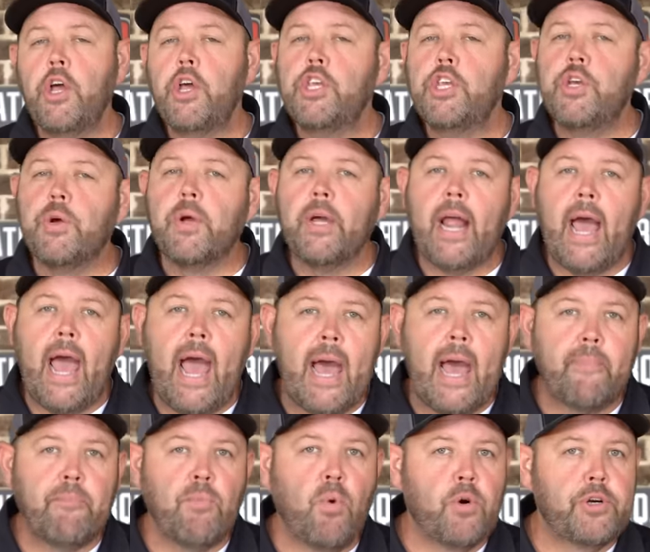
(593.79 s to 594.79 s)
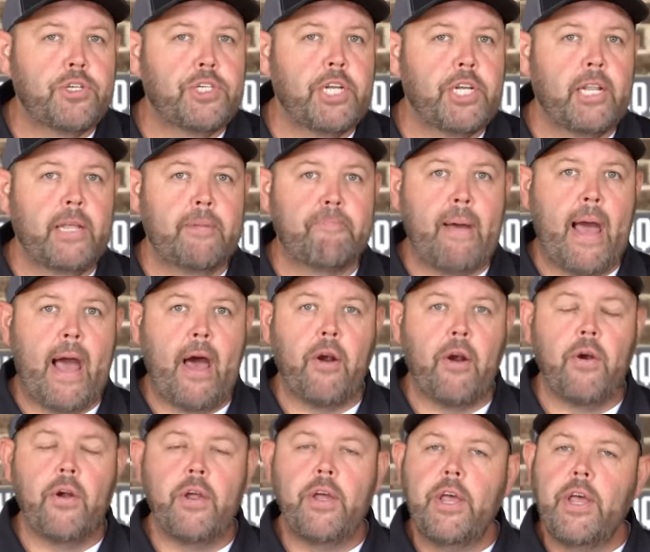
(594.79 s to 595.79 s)
you can add more chili powder.
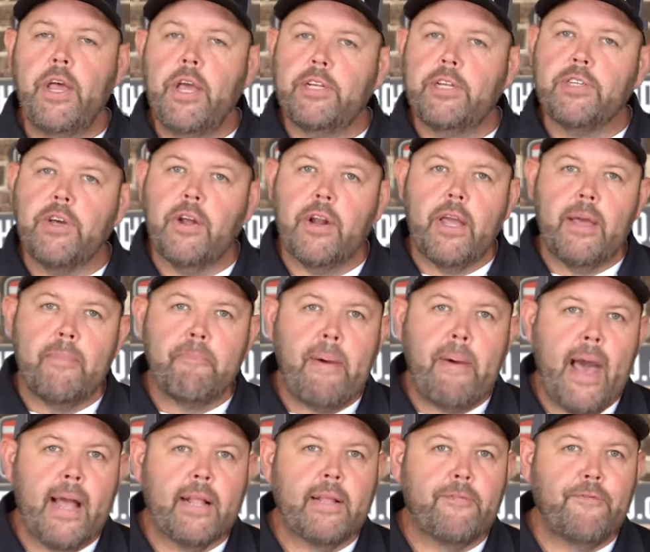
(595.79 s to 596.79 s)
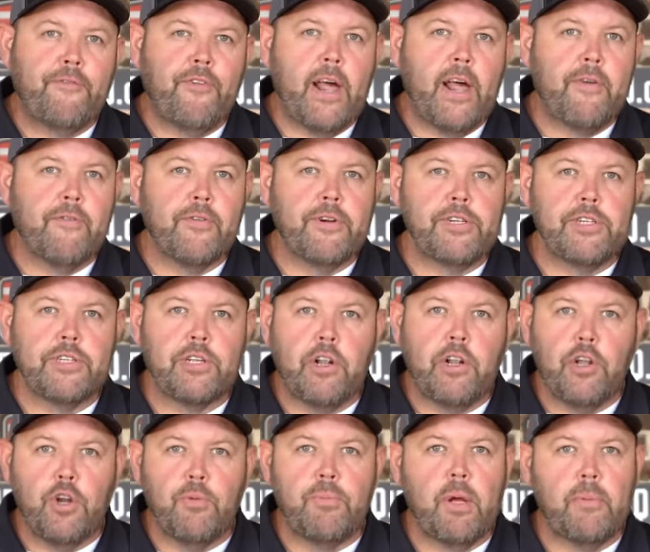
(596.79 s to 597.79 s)
It's gonna impact the flavor just a
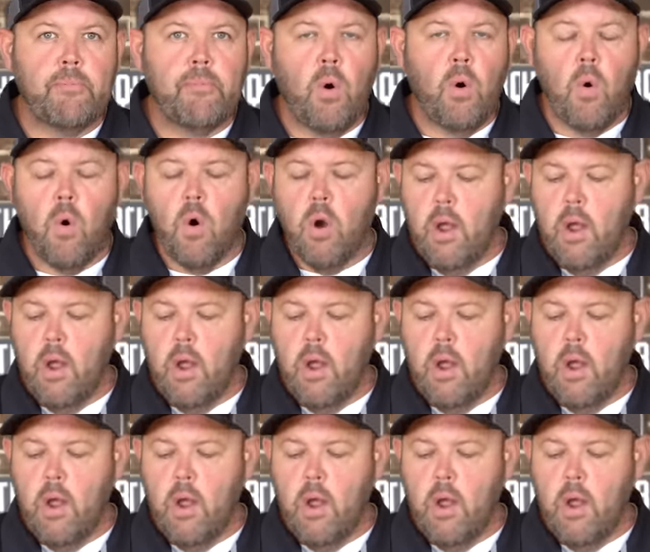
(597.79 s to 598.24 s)
little bit more,